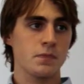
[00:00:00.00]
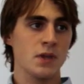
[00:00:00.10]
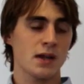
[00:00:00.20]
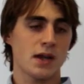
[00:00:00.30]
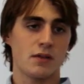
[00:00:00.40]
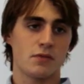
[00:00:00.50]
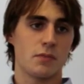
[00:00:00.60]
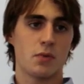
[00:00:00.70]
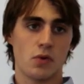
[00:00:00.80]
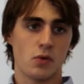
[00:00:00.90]
that kind of
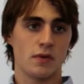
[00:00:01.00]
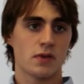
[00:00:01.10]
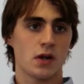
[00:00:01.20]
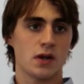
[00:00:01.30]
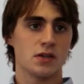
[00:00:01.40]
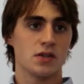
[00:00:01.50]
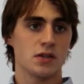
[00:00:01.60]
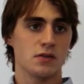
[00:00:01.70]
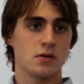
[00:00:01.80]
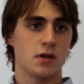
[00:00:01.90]
rapport with clients
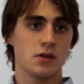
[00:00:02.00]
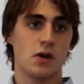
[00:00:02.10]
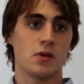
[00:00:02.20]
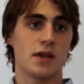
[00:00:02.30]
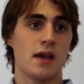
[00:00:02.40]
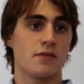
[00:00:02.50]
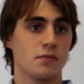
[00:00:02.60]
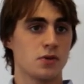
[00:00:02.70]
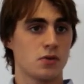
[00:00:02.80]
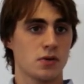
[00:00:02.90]
that you only get from
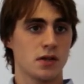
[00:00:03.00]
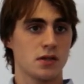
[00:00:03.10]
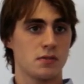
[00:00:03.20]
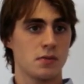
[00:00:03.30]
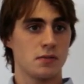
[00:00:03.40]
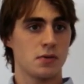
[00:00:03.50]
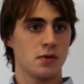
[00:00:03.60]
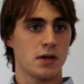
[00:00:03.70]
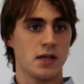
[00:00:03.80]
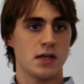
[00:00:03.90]
talking to people
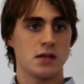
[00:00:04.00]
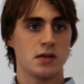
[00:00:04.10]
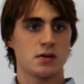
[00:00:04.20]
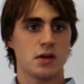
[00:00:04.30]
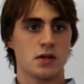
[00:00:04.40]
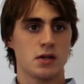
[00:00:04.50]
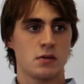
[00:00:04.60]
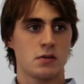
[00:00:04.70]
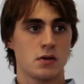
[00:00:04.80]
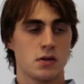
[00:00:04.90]
in the industry. So
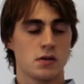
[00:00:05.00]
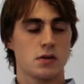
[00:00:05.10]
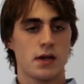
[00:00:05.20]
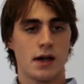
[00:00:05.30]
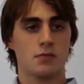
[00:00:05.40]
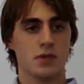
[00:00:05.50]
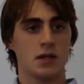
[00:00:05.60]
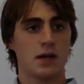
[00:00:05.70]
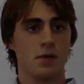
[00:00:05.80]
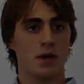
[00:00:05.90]
it helped me in
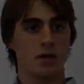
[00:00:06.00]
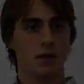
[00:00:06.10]
that way.